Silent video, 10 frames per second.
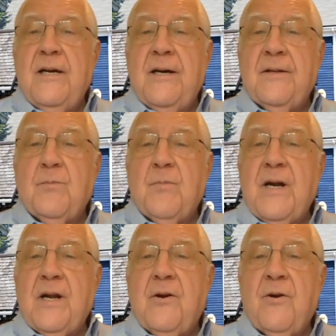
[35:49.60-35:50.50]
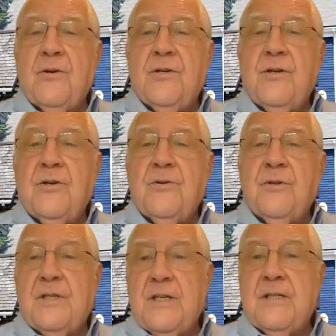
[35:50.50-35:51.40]
uh, that might occur to you
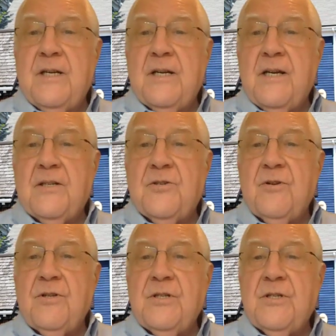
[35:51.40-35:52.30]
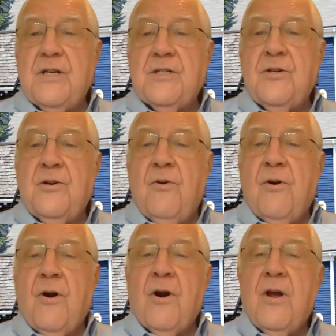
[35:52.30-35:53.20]
that didn't get answered in the session
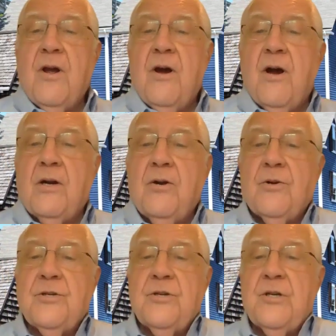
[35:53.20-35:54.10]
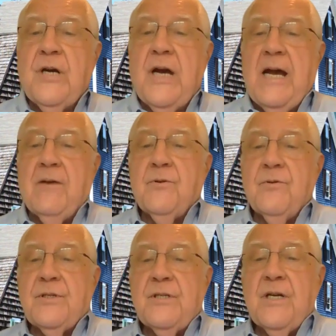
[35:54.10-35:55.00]
or occur to you
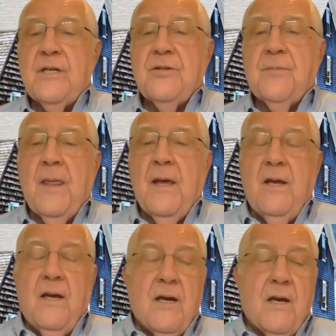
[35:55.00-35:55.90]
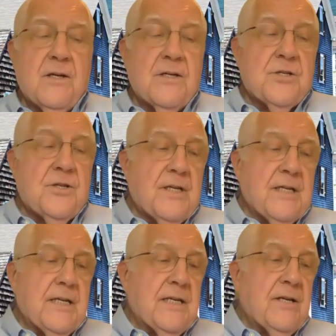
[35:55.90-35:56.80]
after the session.
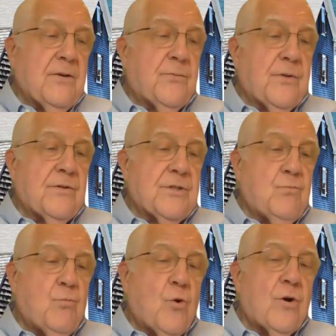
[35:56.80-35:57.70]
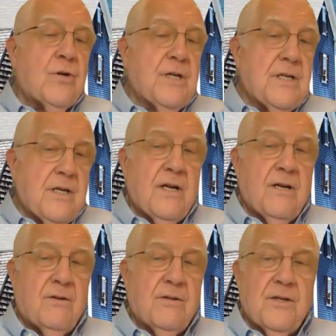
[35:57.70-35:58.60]
Additionally, if there's more
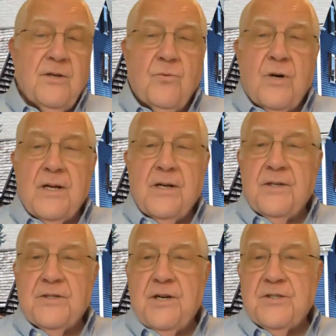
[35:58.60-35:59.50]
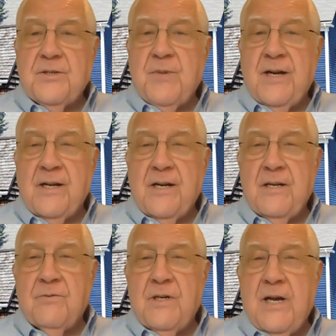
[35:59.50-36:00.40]
detail that you want to discuss about
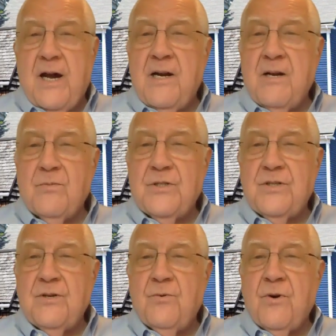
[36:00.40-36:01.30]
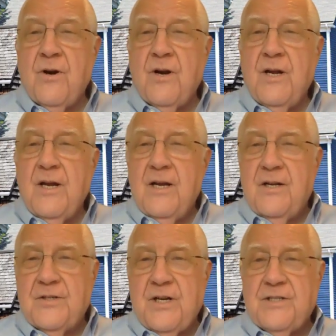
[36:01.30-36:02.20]
any of the items that we're
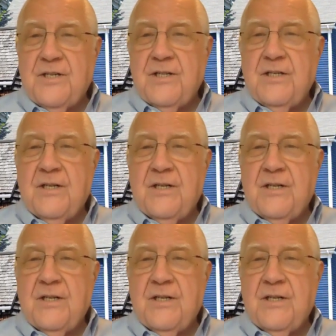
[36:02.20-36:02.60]
discussing